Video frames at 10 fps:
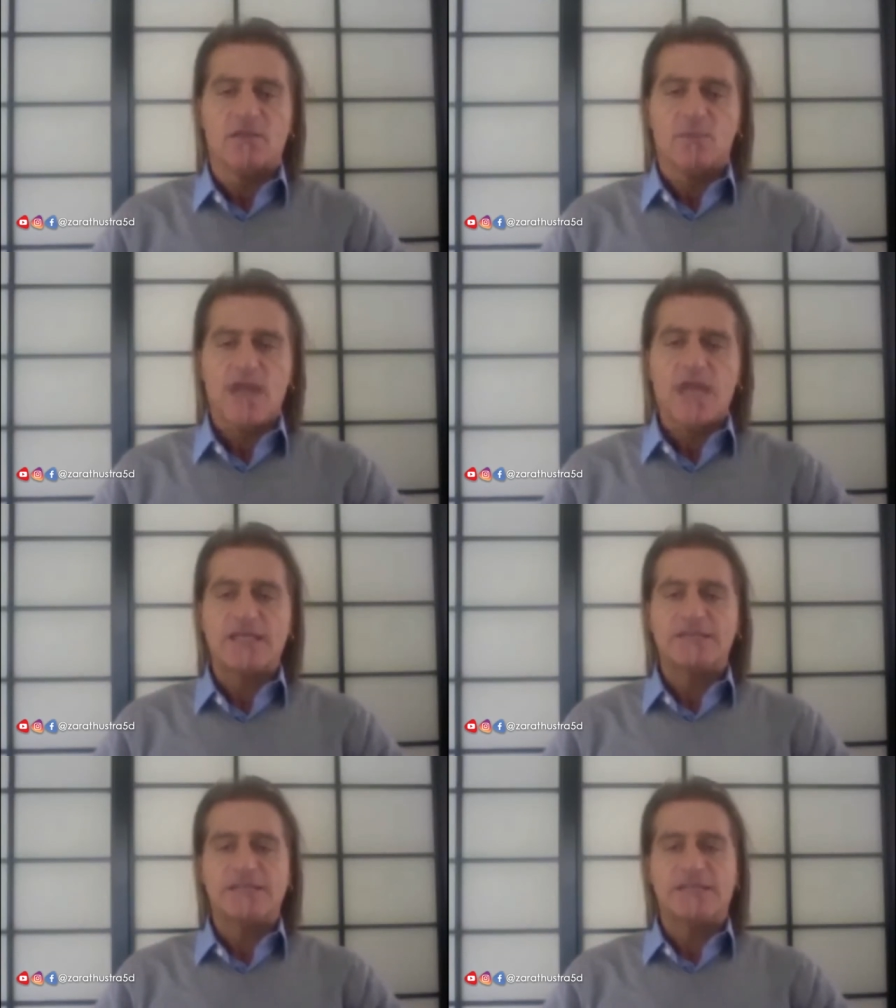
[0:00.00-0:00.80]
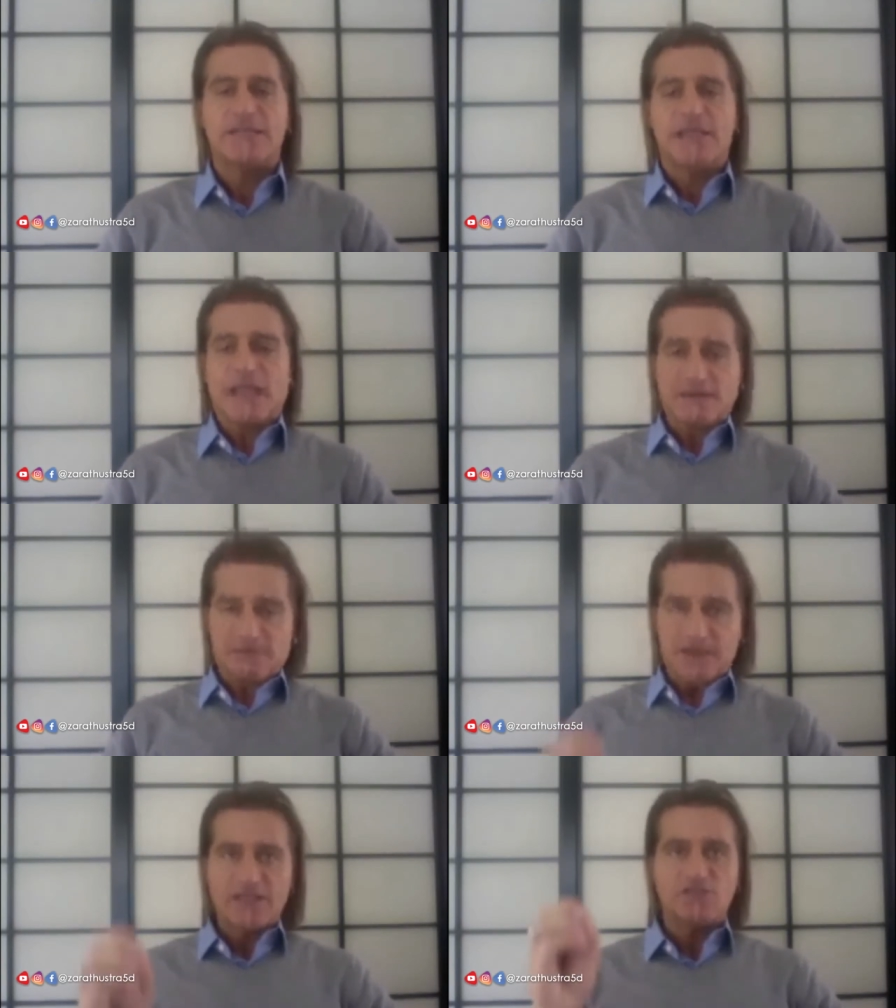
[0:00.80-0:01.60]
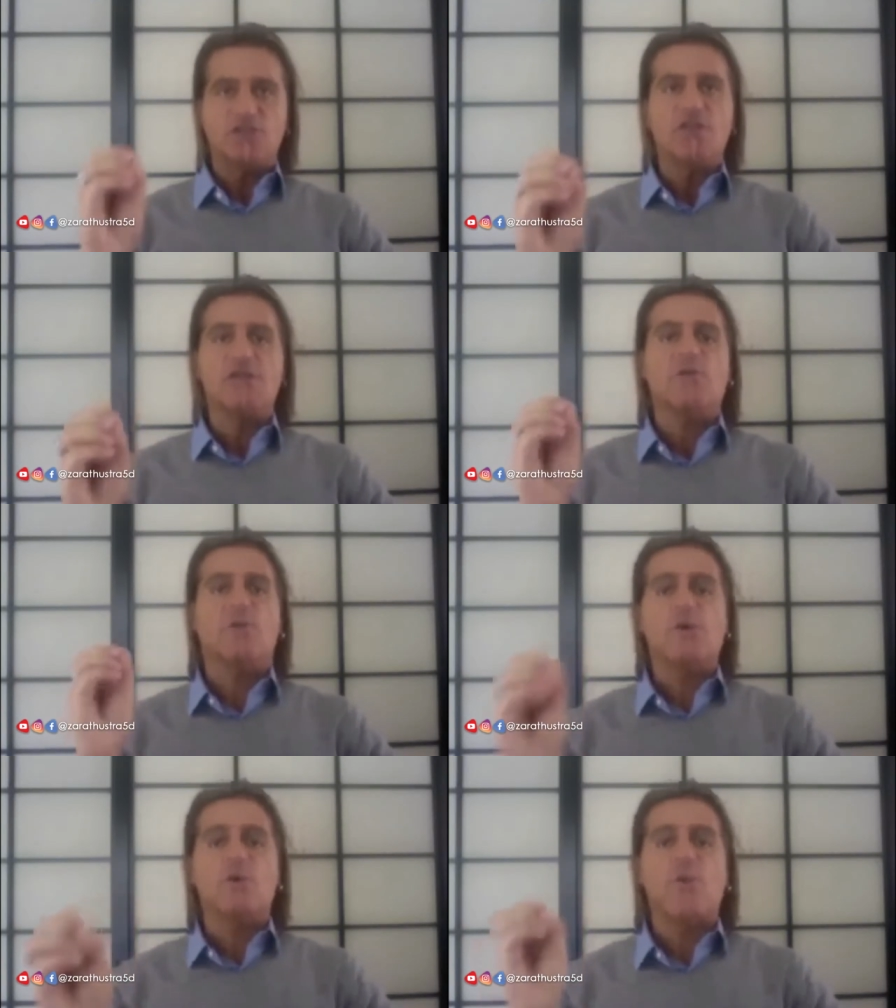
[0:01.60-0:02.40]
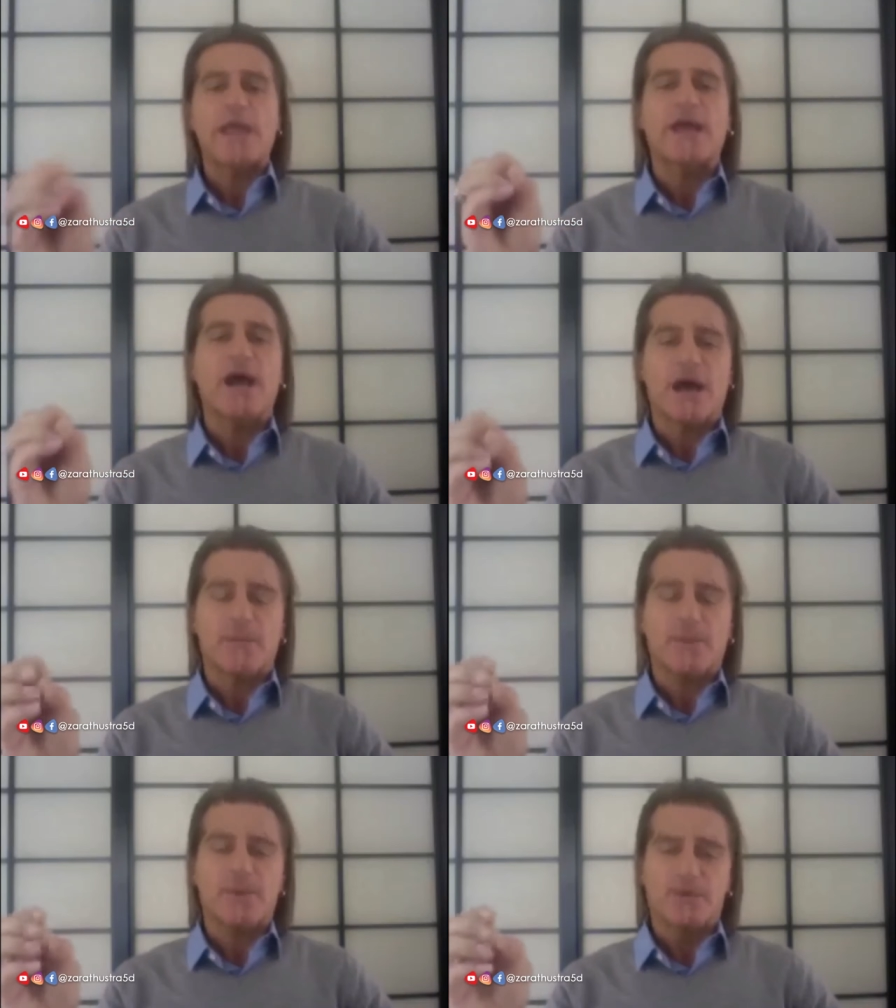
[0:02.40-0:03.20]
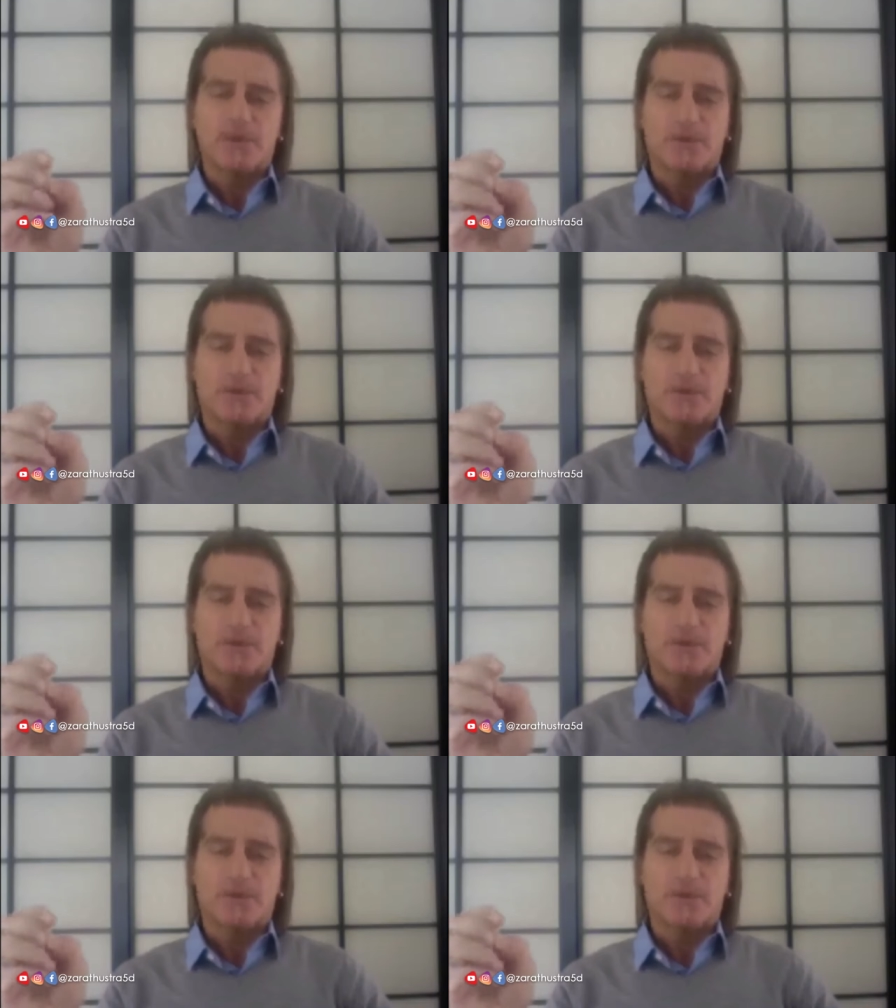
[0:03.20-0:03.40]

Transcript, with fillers: humanity eventually will wake up.